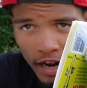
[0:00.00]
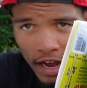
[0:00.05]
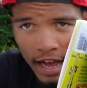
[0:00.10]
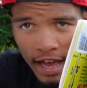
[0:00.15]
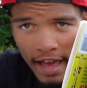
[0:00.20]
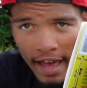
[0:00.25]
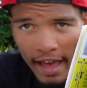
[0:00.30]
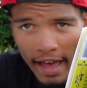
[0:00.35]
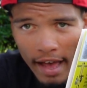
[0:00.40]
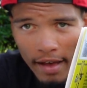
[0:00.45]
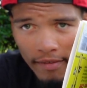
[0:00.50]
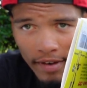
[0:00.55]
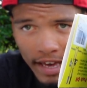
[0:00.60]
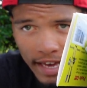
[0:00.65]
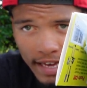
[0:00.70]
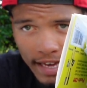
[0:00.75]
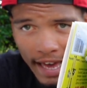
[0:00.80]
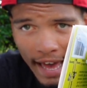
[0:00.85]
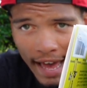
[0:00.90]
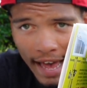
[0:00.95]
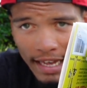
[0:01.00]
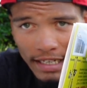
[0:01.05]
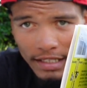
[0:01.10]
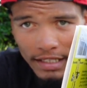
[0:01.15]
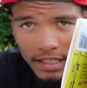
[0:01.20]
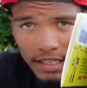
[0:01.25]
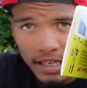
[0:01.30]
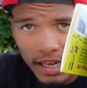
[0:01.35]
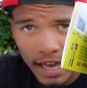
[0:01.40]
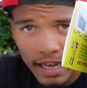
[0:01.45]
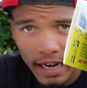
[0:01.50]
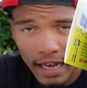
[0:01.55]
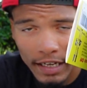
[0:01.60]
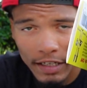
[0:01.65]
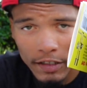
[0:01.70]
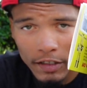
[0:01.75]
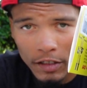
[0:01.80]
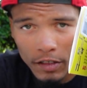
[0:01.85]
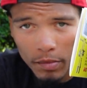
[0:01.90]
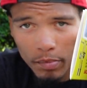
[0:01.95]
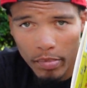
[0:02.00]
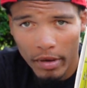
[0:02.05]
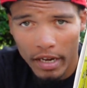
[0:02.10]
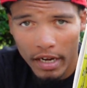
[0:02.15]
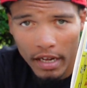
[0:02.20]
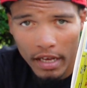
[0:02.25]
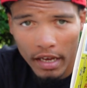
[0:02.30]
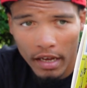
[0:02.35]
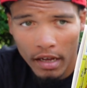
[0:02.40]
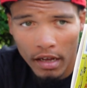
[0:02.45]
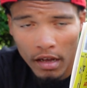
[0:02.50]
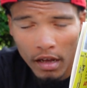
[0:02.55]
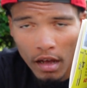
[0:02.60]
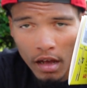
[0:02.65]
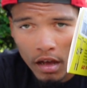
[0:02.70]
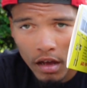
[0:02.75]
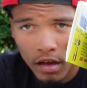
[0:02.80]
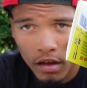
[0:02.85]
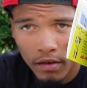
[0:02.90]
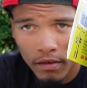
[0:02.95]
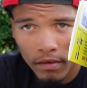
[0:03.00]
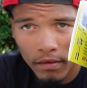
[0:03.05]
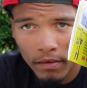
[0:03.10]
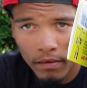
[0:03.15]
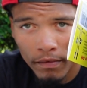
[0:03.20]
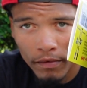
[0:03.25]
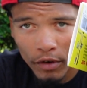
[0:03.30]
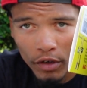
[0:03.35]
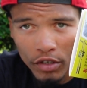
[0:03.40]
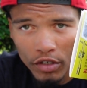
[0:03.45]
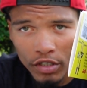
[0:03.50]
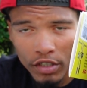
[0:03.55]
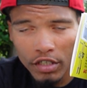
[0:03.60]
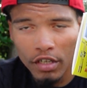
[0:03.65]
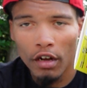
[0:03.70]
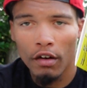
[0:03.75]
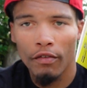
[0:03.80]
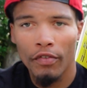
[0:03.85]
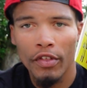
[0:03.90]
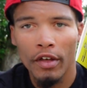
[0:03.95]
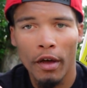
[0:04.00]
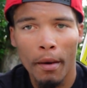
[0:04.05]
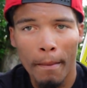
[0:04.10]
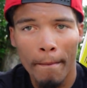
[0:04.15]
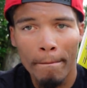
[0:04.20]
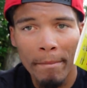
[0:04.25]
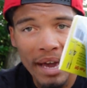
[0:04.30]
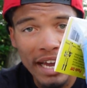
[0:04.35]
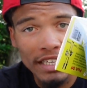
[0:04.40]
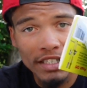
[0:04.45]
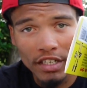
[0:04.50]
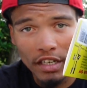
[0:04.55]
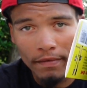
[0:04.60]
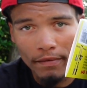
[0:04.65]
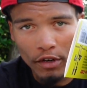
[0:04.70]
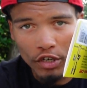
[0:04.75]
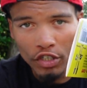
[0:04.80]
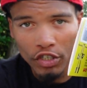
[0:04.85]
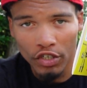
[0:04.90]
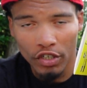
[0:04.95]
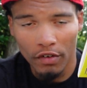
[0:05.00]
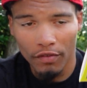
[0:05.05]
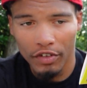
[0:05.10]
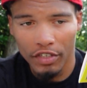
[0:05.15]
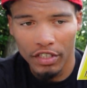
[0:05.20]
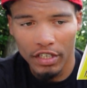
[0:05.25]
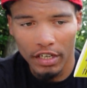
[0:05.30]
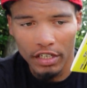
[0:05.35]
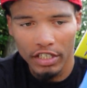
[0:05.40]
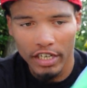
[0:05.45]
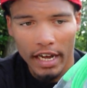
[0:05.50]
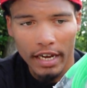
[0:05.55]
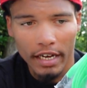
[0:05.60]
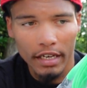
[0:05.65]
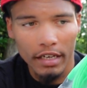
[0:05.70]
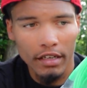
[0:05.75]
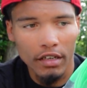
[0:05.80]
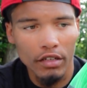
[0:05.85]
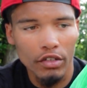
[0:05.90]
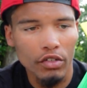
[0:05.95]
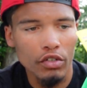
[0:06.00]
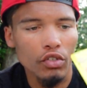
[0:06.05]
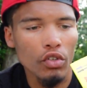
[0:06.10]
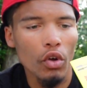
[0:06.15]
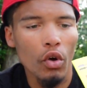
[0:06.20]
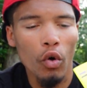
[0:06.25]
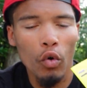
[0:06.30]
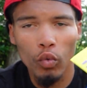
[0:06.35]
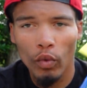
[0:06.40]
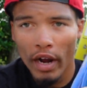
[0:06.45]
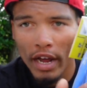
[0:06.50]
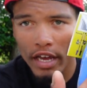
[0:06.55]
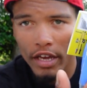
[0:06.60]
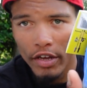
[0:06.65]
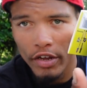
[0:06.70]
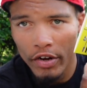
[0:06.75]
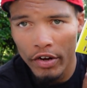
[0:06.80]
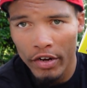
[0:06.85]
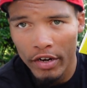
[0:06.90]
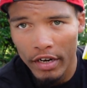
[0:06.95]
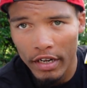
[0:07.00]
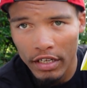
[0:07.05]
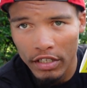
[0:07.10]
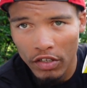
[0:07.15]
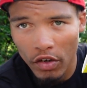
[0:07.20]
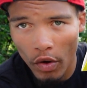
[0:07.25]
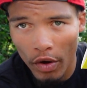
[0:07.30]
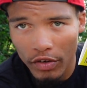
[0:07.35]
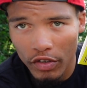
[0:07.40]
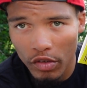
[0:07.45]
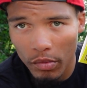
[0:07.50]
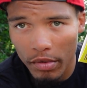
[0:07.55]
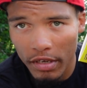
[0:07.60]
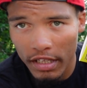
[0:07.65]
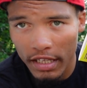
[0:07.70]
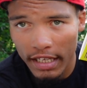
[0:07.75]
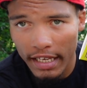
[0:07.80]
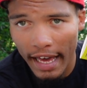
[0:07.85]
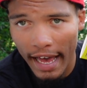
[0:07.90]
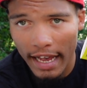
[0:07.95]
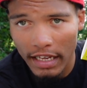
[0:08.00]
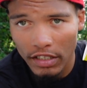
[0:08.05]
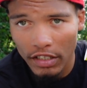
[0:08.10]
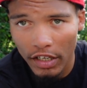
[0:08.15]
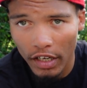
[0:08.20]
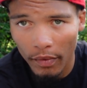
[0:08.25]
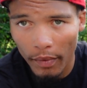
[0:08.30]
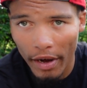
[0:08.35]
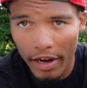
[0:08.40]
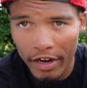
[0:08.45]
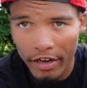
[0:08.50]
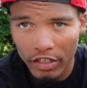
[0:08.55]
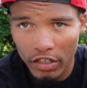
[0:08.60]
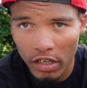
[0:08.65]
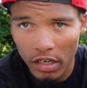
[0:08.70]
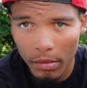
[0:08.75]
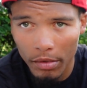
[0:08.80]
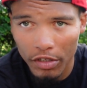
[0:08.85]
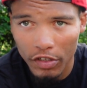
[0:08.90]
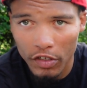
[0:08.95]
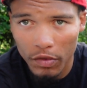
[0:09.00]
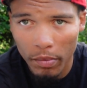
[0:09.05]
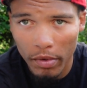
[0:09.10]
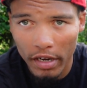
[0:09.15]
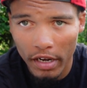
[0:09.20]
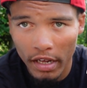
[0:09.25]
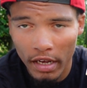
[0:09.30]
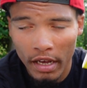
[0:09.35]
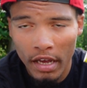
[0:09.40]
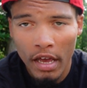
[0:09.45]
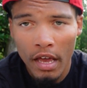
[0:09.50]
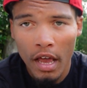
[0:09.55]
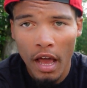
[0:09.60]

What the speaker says: I have a casting and a spinning of the basic version of the stick jacket. So right here is going to be the casting, right here is going to be the spinning.